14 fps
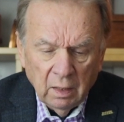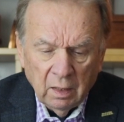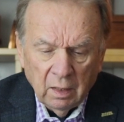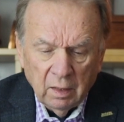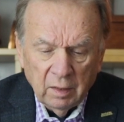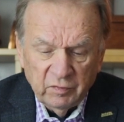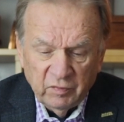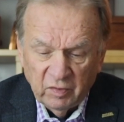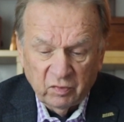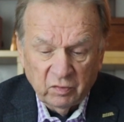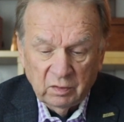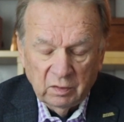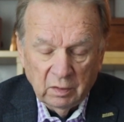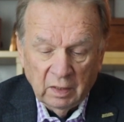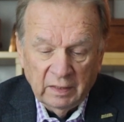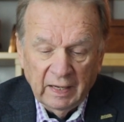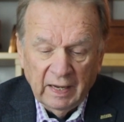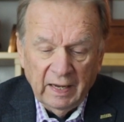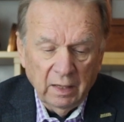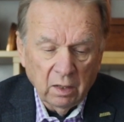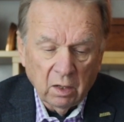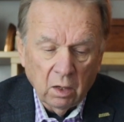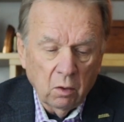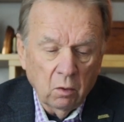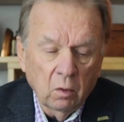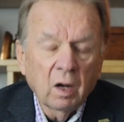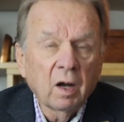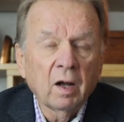Uh, just a day
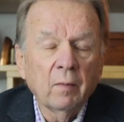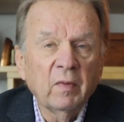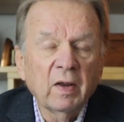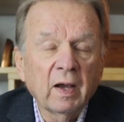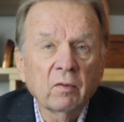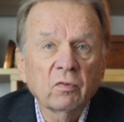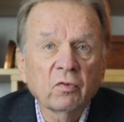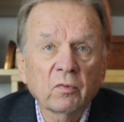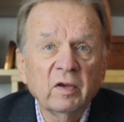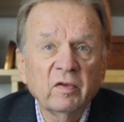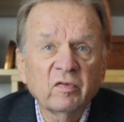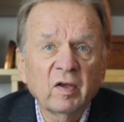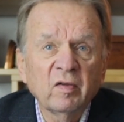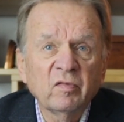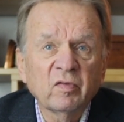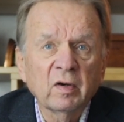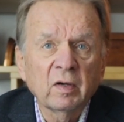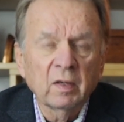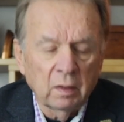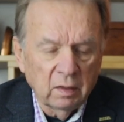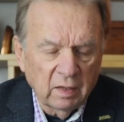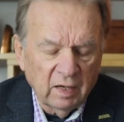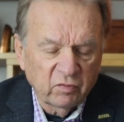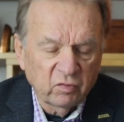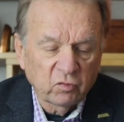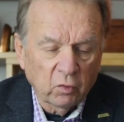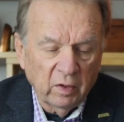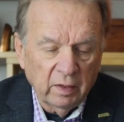ago, I'm down three cents in it.
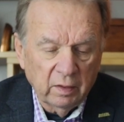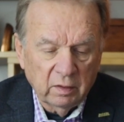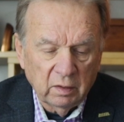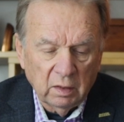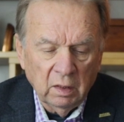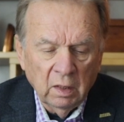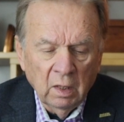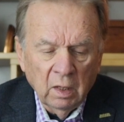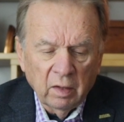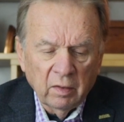That's Trinity.